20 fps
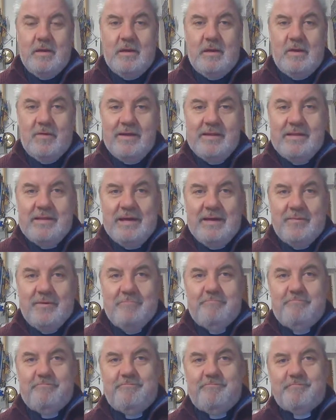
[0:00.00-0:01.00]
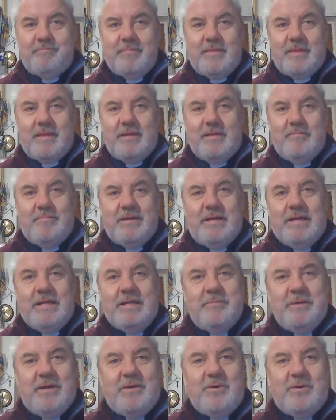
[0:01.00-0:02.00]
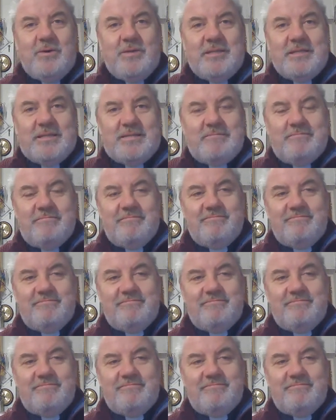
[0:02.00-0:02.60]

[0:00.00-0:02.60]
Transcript: I read that one partly because,